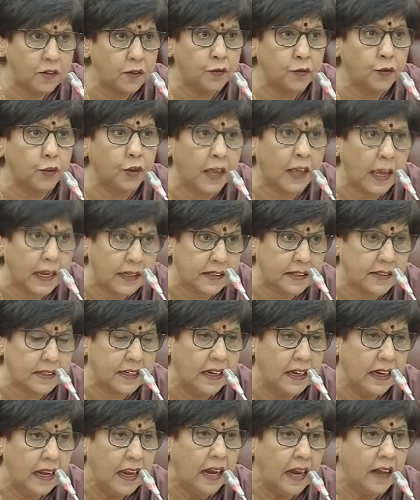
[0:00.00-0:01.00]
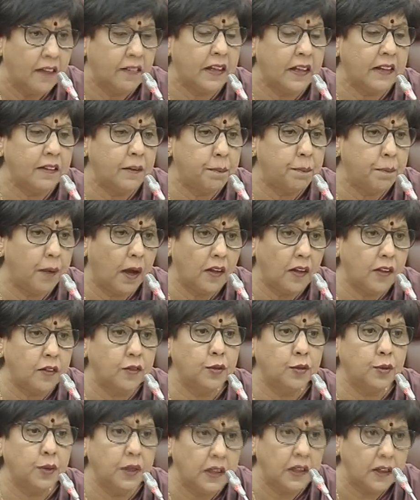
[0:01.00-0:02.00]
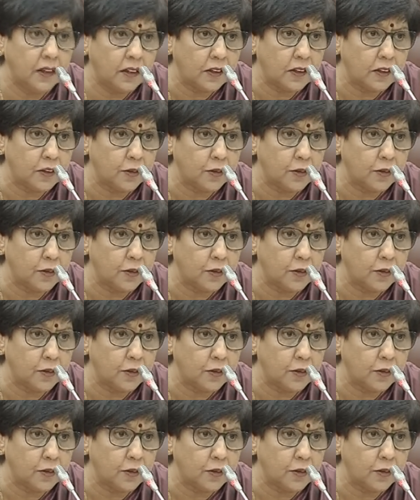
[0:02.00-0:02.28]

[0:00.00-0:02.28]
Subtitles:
But we must not forget that the past